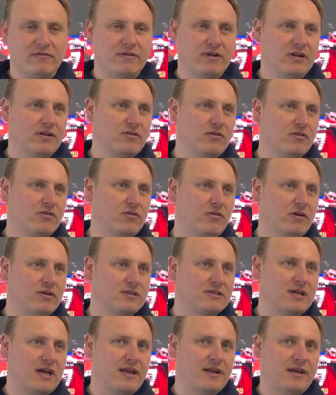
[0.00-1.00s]
real good go on
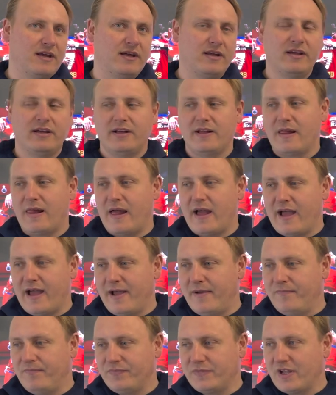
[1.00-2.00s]
Saturday.
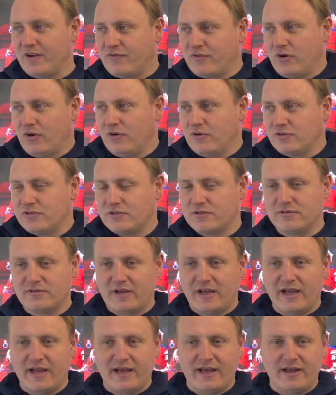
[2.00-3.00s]
Of course,
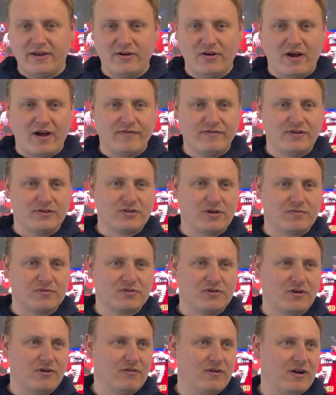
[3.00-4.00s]
not having your top
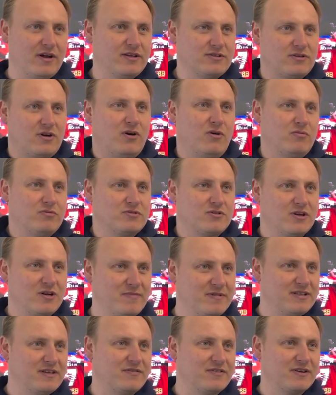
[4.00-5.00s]
scorer, it's always going to
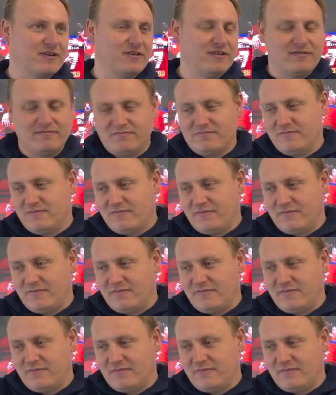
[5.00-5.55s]
be difficult.